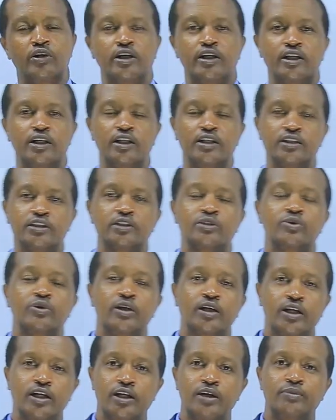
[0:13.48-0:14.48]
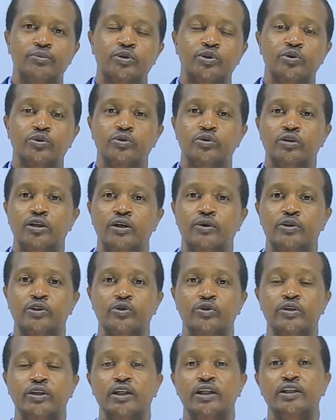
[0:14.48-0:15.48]
learners, welcome to our
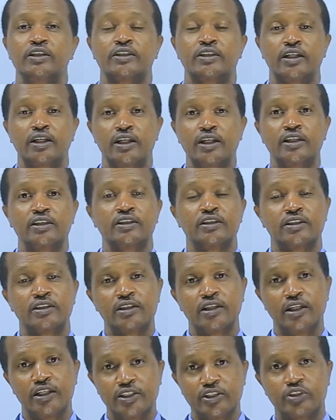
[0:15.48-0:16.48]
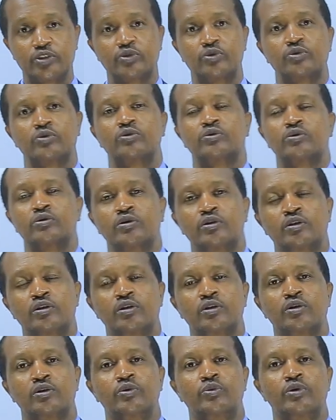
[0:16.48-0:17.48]
today's science lesson.
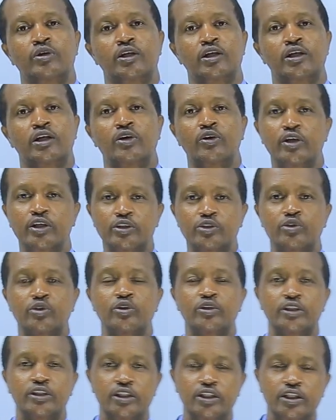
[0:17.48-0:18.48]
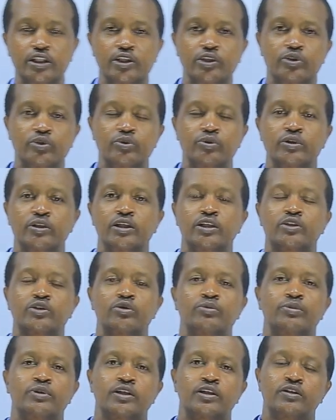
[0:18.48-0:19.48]
We are going to continue with the
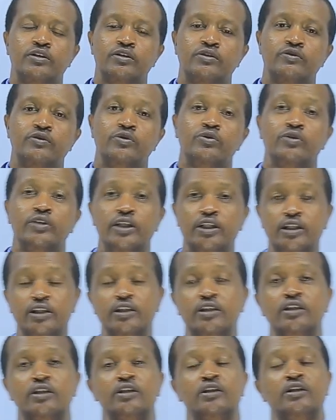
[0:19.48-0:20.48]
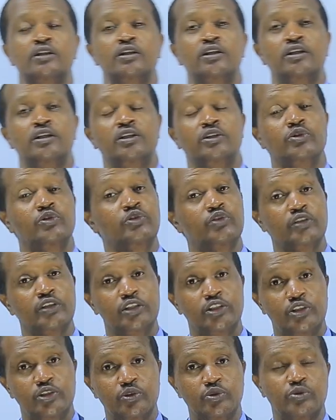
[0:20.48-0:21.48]
topic food and
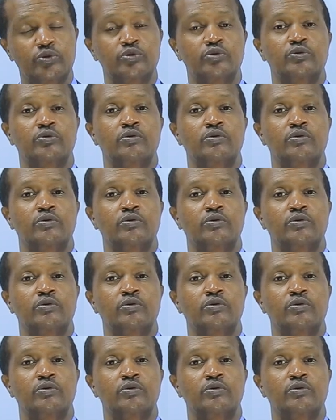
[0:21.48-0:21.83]
nutrition.